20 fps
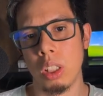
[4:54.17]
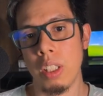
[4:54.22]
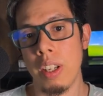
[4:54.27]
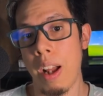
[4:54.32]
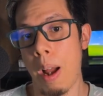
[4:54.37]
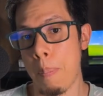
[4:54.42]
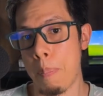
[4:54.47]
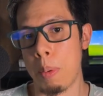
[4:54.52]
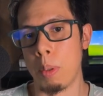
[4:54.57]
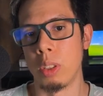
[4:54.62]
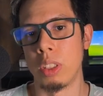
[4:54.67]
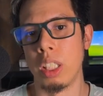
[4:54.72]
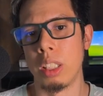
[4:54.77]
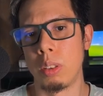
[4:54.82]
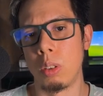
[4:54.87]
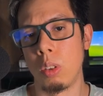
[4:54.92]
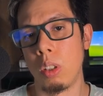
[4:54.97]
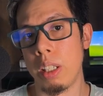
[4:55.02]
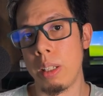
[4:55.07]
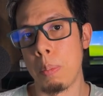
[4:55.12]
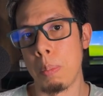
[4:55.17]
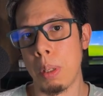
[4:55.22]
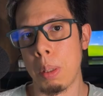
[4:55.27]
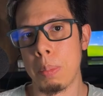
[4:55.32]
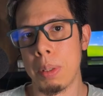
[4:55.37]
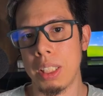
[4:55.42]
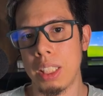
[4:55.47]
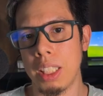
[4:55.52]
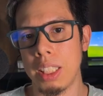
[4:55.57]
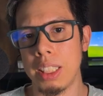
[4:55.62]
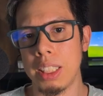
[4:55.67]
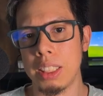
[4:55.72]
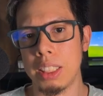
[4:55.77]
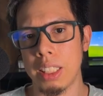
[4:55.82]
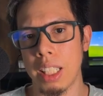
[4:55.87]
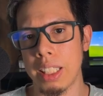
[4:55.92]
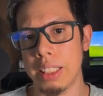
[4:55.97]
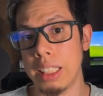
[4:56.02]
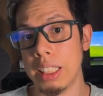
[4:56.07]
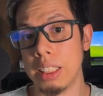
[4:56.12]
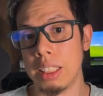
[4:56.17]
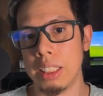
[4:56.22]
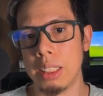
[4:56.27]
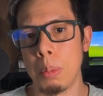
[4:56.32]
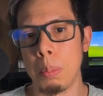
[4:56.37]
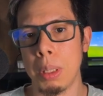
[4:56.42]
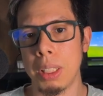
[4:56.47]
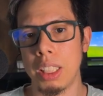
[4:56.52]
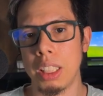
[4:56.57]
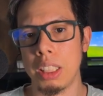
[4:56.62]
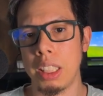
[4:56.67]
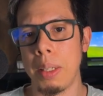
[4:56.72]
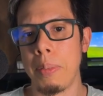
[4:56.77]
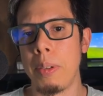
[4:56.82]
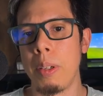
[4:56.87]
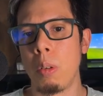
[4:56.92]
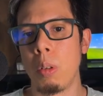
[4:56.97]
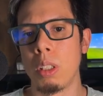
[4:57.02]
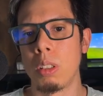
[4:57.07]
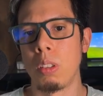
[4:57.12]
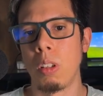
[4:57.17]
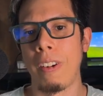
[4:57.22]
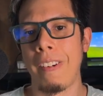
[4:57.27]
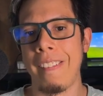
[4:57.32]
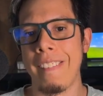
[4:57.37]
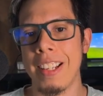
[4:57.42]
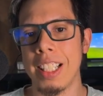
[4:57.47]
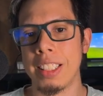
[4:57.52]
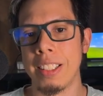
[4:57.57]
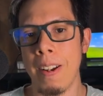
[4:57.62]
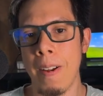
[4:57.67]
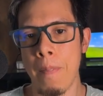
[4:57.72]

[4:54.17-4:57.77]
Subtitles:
that you can implement in this adjacency matrix if you want to create